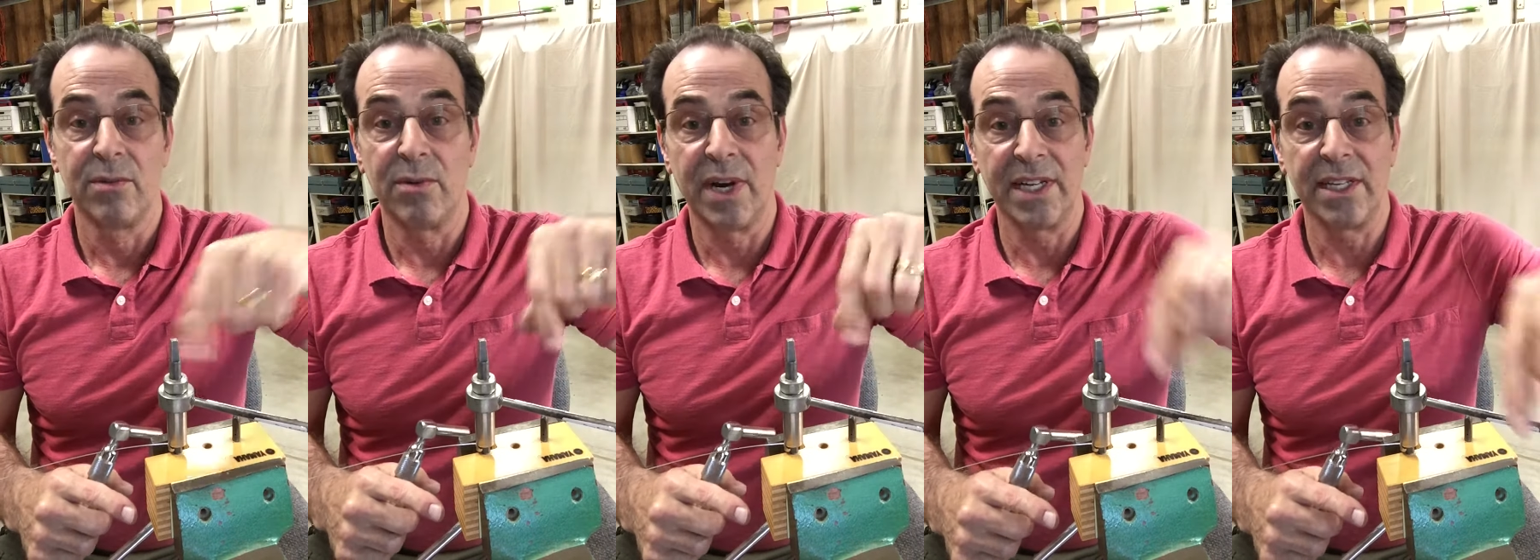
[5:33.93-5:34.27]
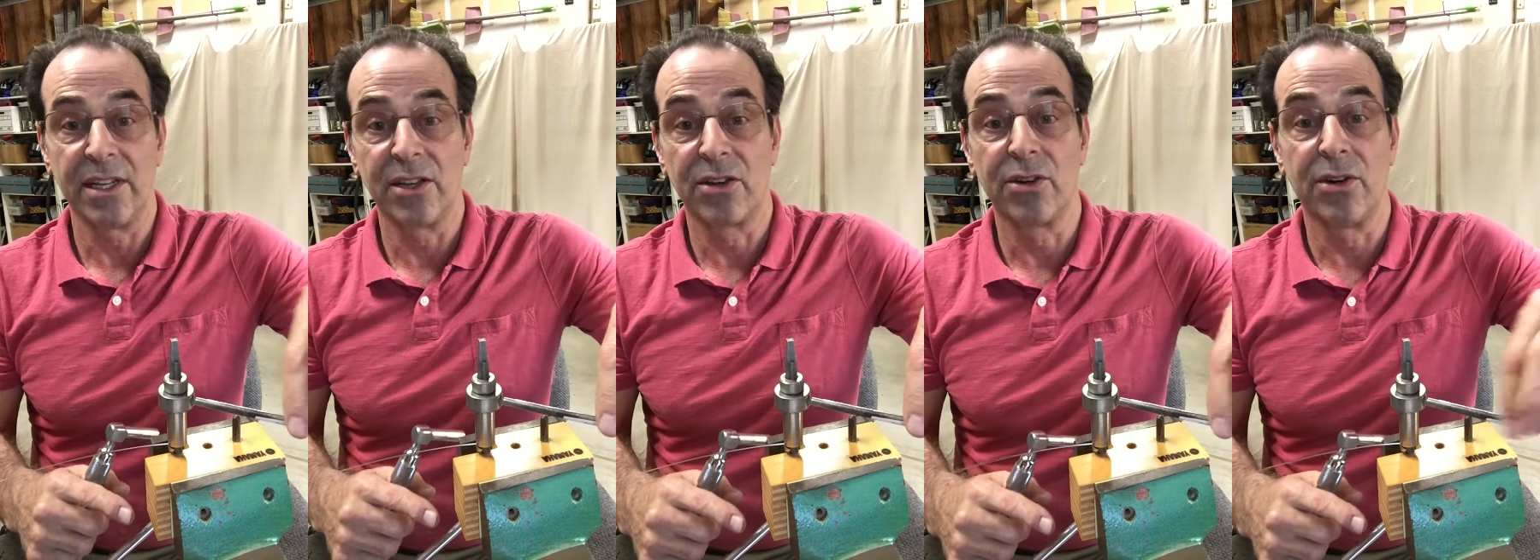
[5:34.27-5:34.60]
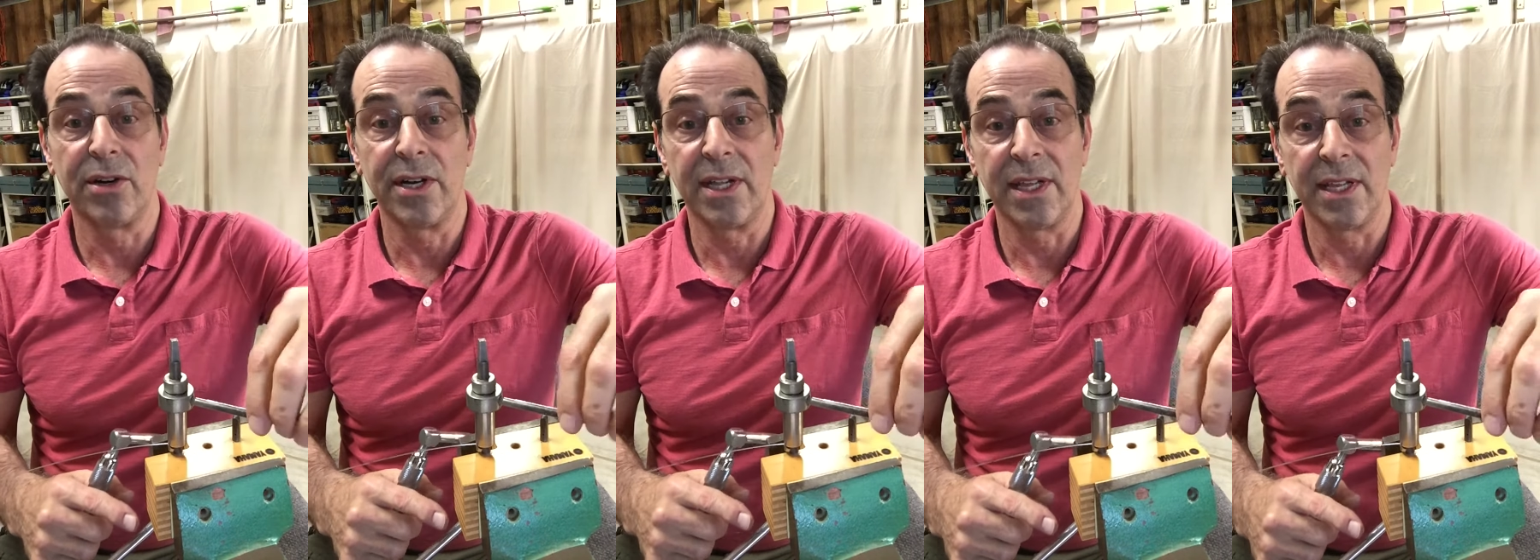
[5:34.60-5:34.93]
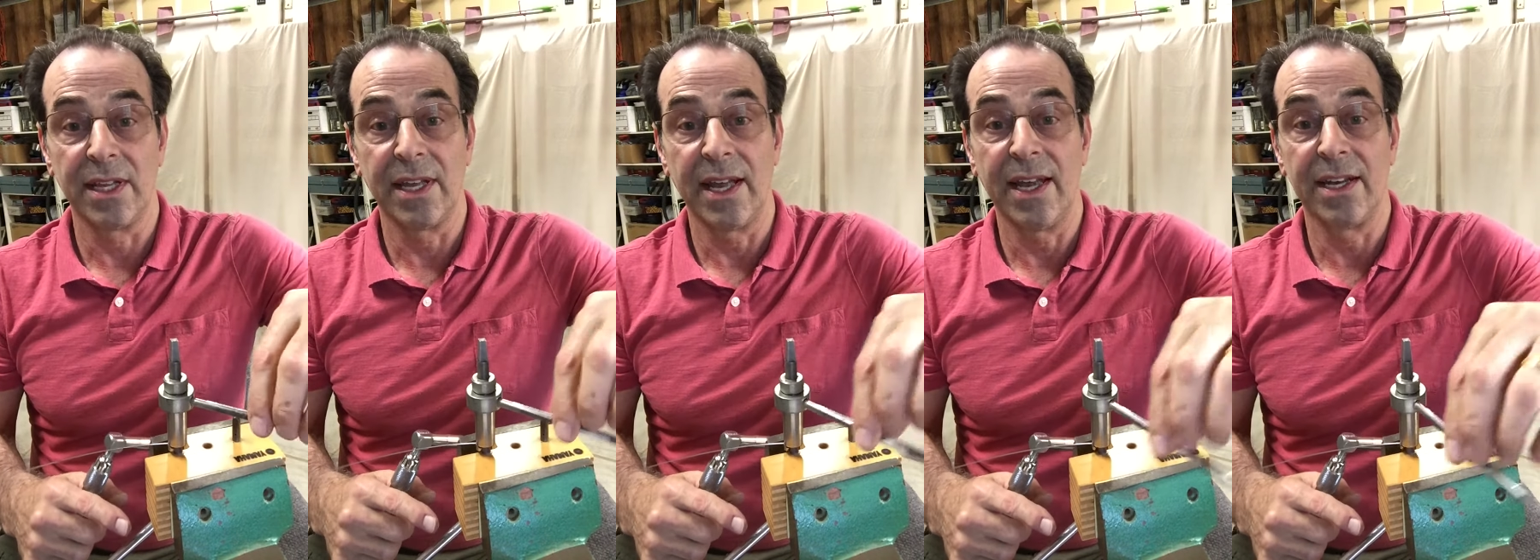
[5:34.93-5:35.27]
winding the
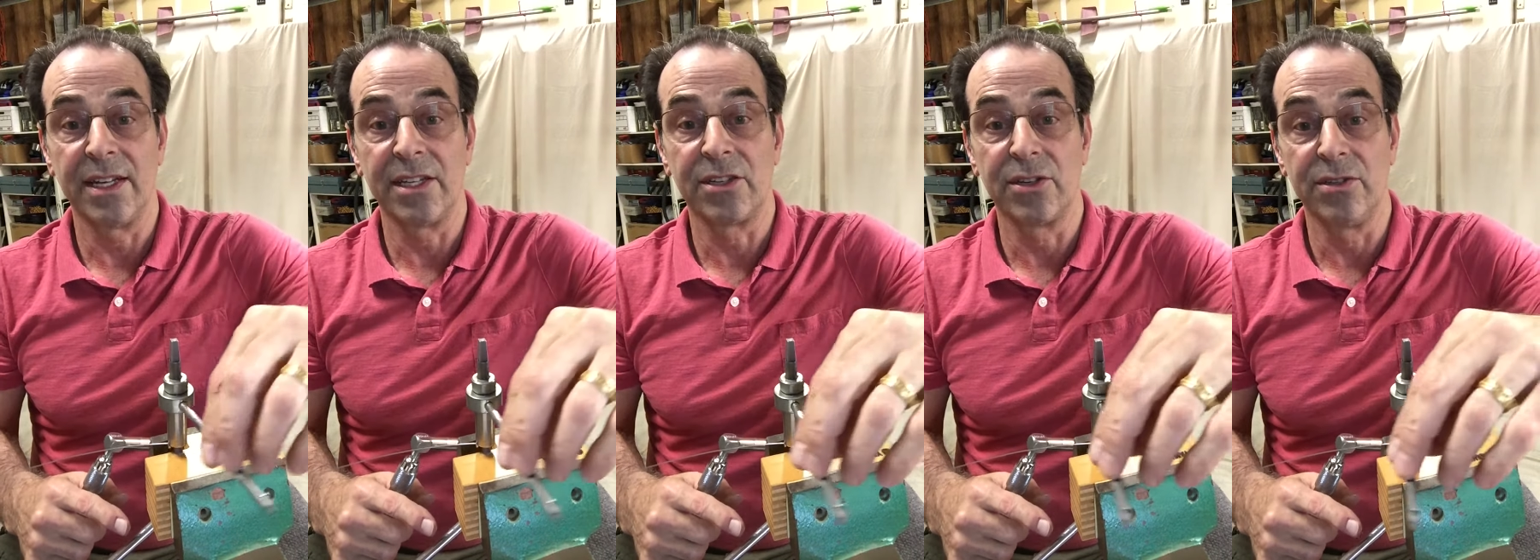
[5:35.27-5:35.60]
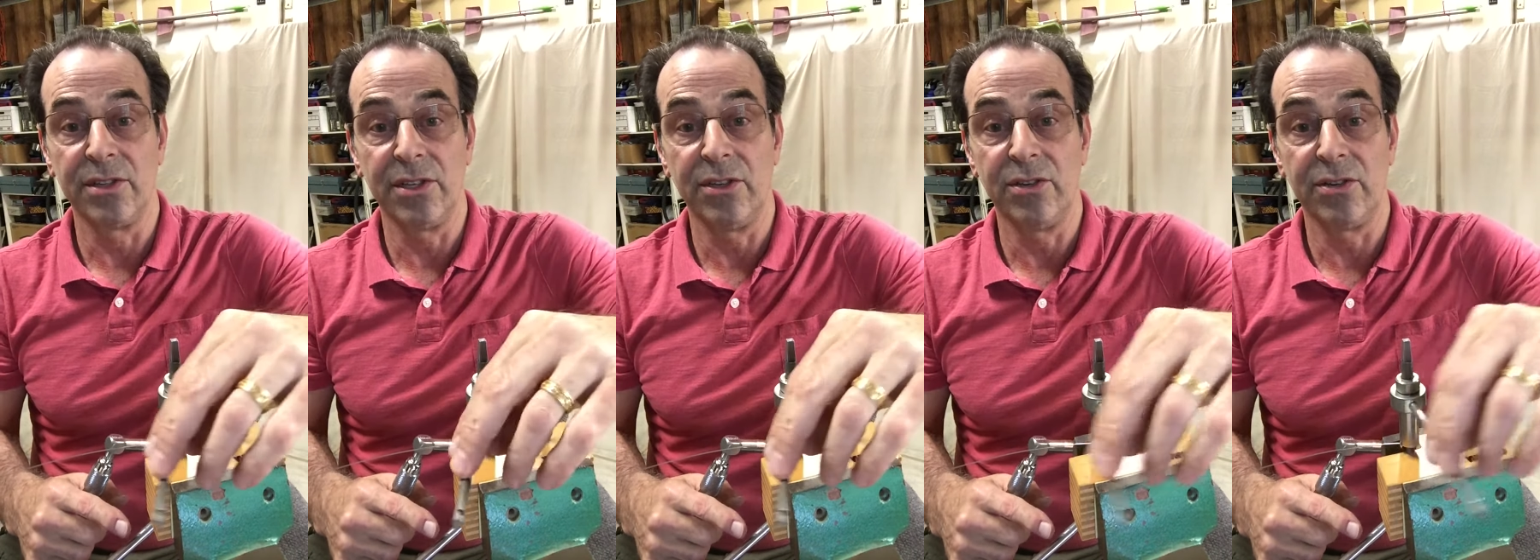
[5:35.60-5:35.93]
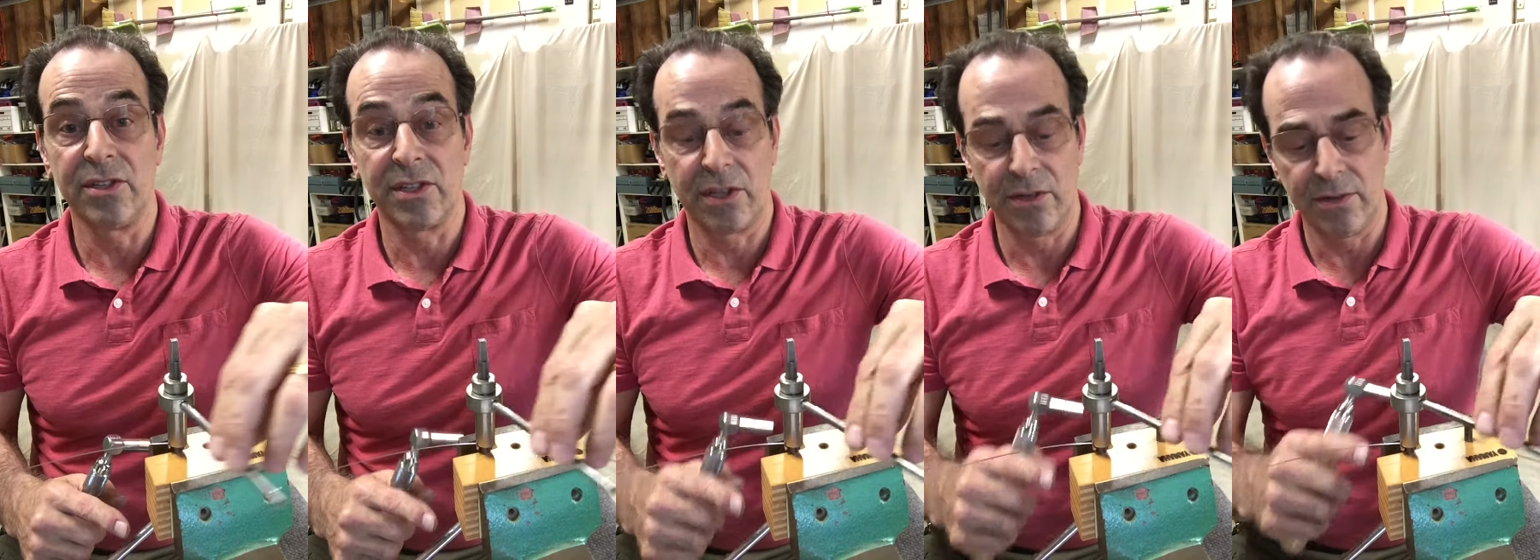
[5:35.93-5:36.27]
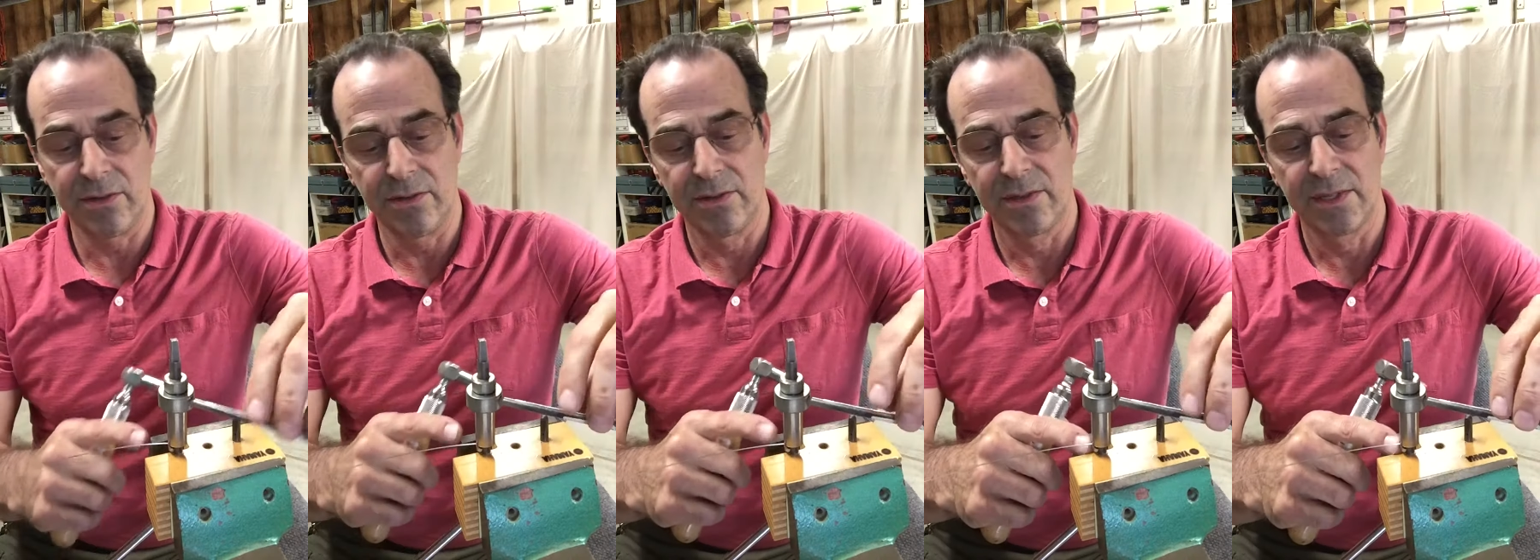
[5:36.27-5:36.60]
coil and it's only used
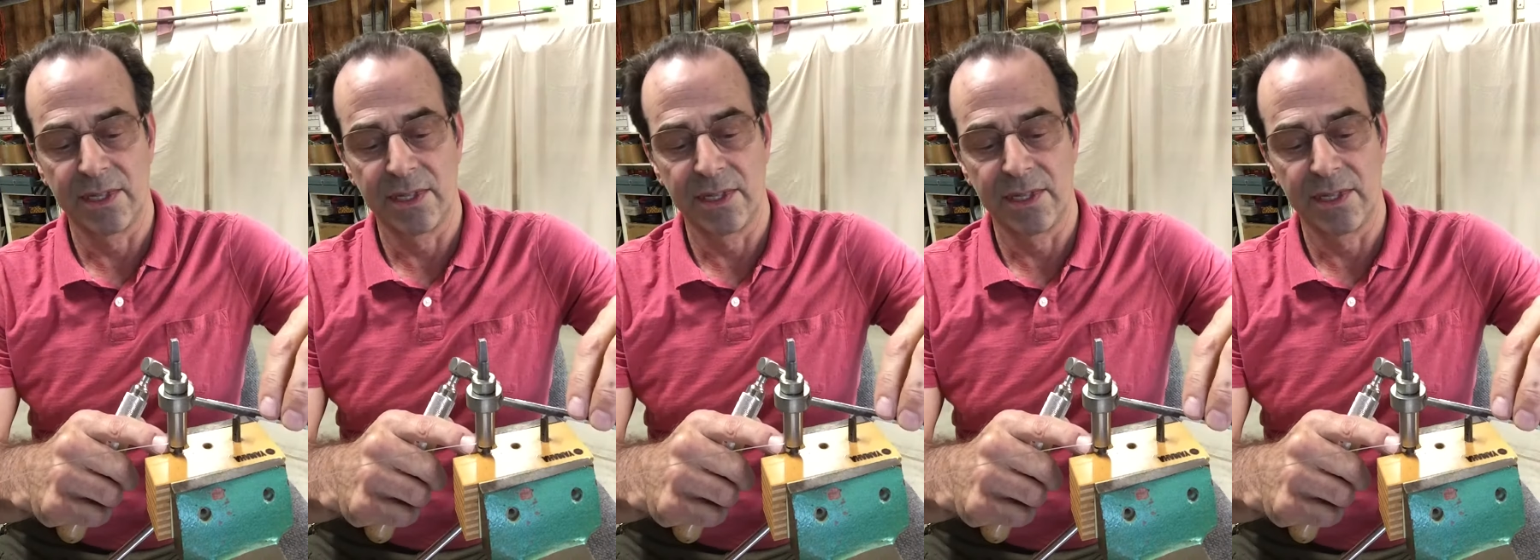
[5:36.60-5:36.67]
to